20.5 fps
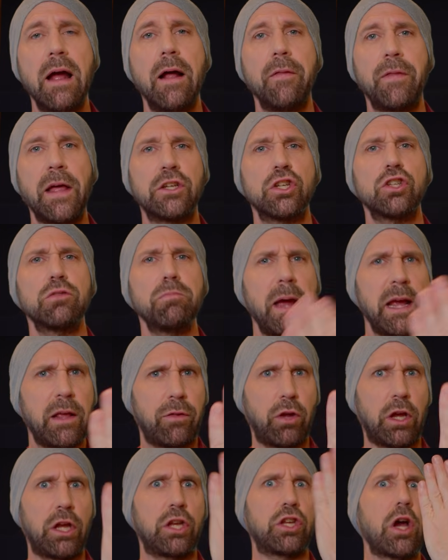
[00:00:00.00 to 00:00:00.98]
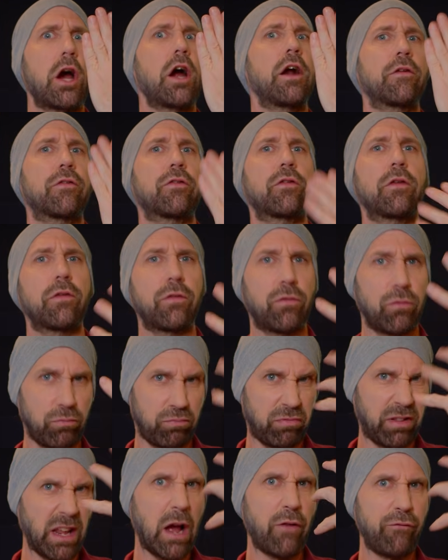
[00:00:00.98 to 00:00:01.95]
that just makes the guitars
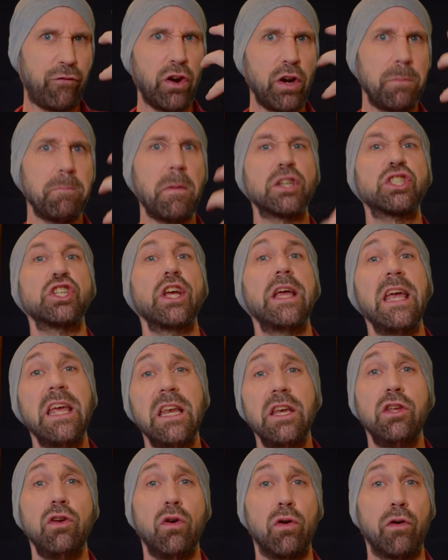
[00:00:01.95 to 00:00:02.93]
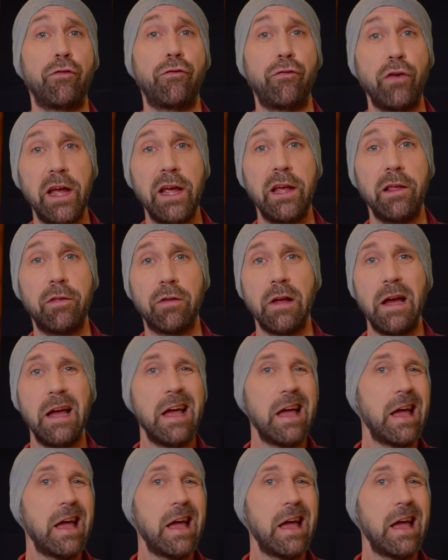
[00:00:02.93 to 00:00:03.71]
sound very much in your face